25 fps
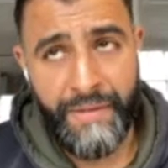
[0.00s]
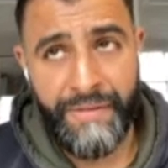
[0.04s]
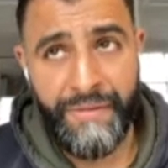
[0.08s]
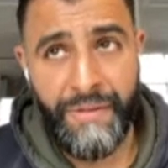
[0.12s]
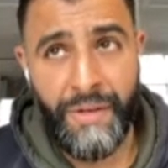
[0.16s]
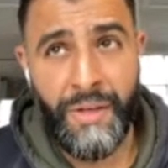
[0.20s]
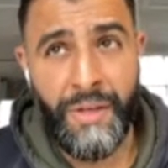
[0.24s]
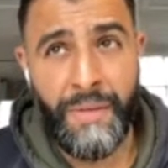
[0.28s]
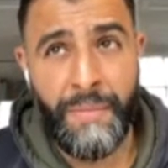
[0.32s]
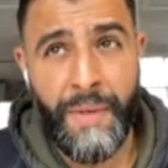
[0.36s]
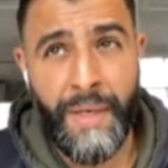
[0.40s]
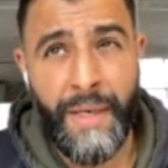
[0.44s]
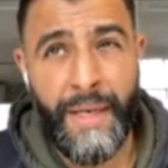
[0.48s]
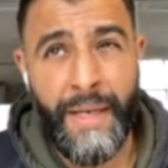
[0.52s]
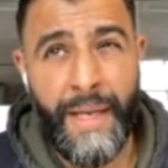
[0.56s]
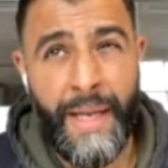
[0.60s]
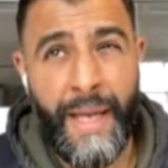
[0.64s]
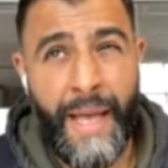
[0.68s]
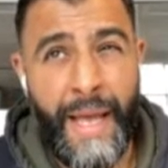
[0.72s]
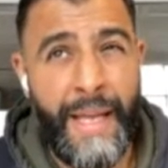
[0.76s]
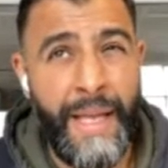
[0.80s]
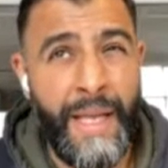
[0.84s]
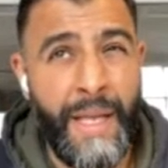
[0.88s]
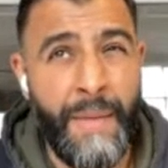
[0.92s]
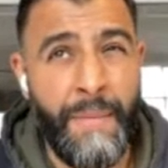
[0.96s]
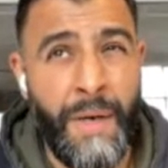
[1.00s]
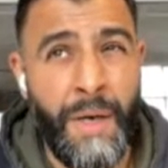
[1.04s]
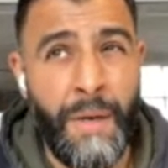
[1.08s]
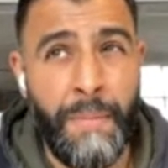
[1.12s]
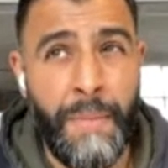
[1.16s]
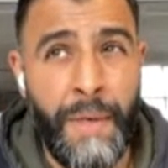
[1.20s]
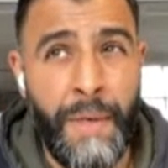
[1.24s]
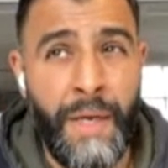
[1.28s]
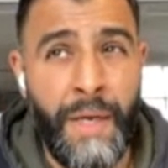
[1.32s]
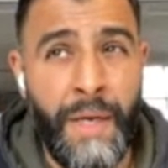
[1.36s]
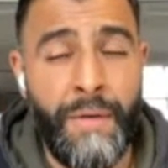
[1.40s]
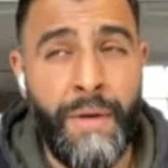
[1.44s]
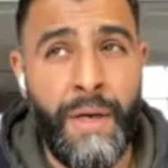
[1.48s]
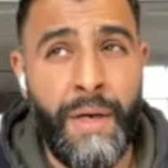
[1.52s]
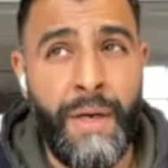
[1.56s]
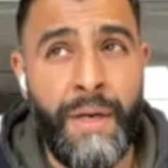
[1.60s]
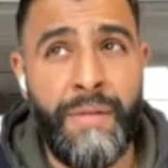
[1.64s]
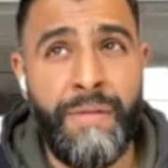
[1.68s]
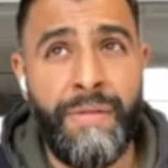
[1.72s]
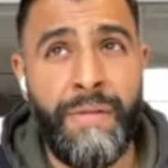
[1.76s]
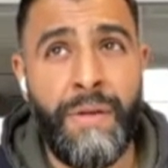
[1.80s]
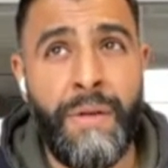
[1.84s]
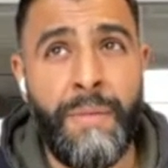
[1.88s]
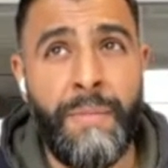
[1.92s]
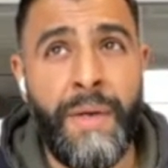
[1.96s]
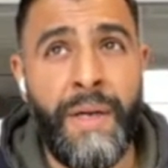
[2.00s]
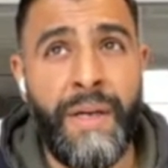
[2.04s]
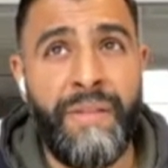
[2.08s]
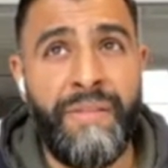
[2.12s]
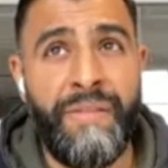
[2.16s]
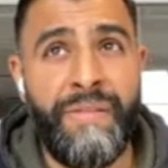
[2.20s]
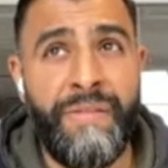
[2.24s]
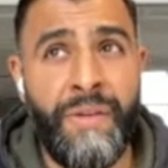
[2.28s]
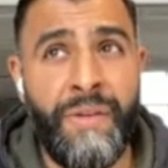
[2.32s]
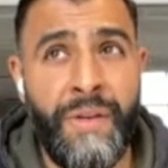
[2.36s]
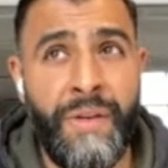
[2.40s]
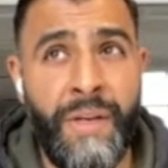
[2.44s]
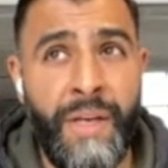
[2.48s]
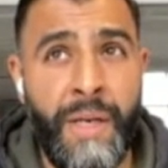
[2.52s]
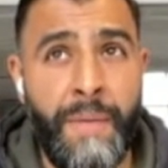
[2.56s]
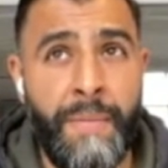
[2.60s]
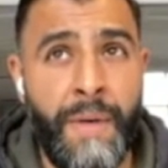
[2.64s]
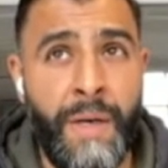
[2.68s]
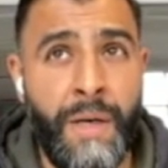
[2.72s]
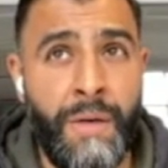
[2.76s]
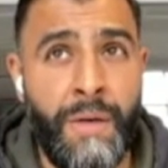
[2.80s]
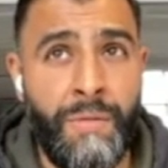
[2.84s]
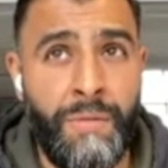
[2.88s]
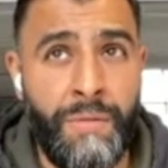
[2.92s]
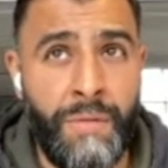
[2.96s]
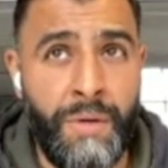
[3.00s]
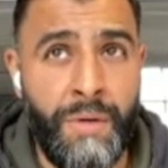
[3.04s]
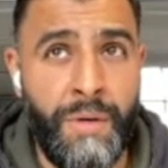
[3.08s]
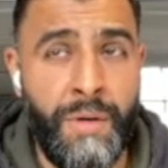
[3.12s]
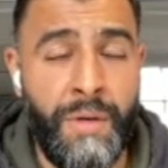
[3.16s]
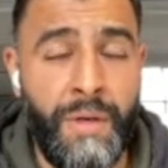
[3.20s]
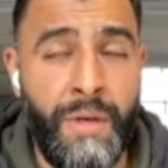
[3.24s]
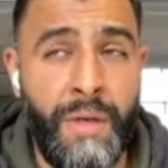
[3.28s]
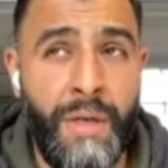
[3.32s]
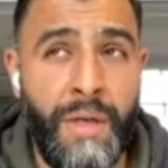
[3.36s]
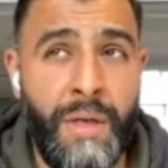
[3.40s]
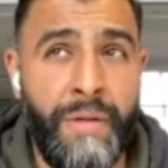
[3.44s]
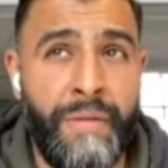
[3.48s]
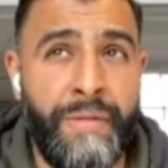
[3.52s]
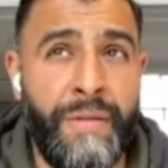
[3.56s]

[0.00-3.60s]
followed by 80-mile bike ride, followed by a 30-mile run,